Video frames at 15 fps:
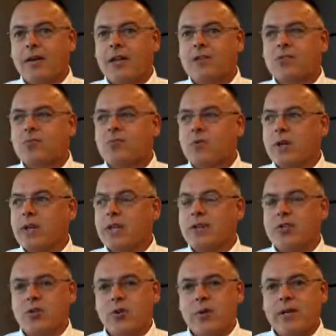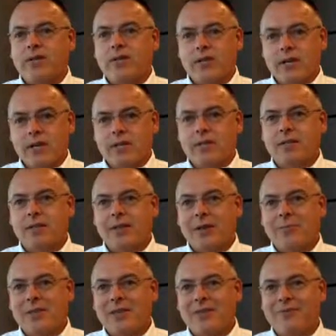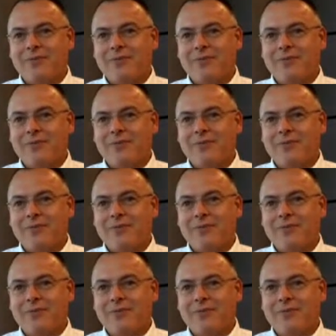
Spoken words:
It's really a two-way street, being